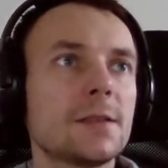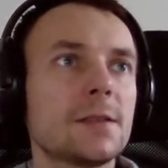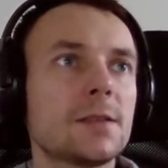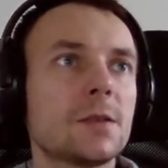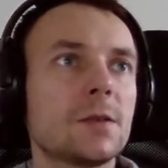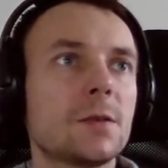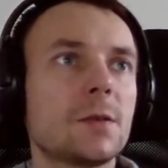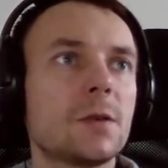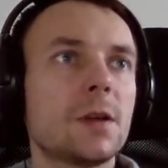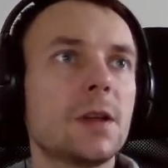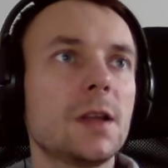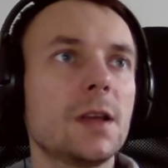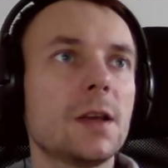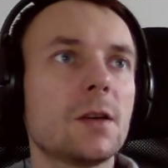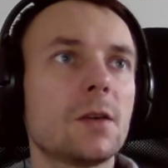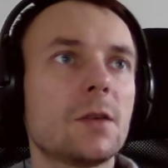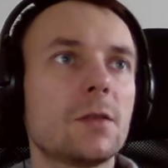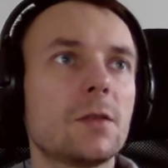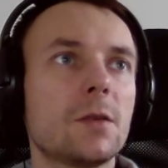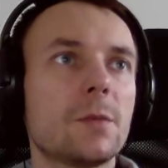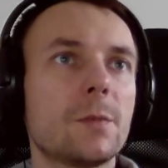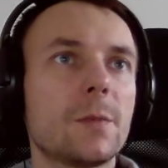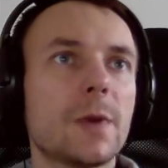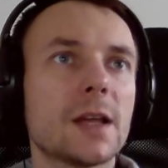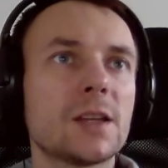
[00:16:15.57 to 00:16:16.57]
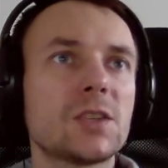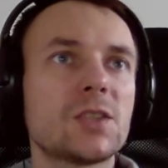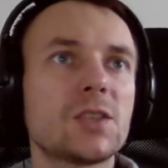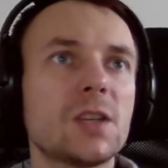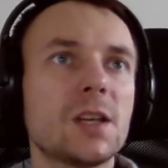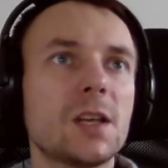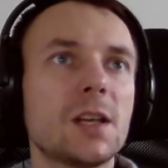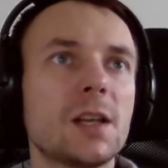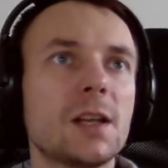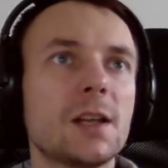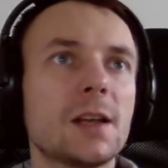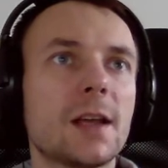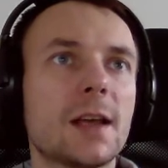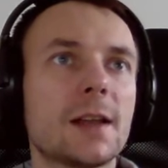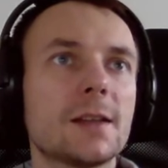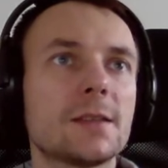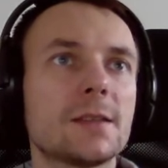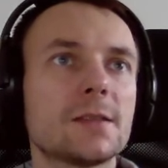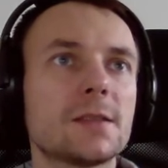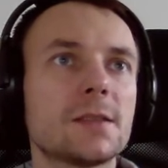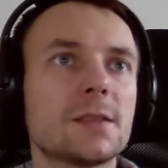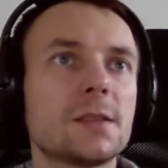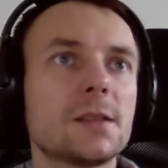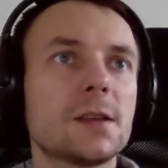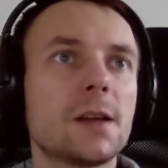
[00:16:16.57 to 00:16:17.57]
So click on your machine and
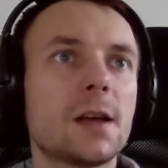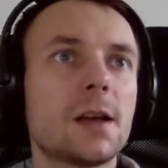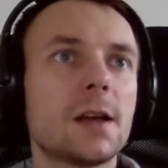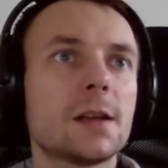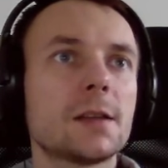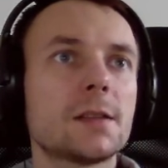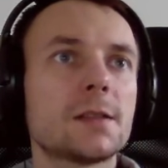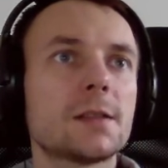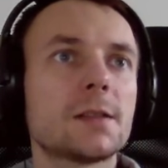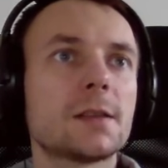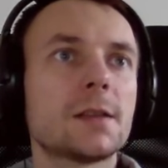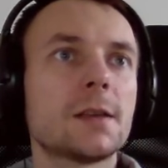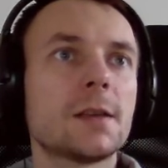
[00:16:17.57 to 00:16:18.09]
start.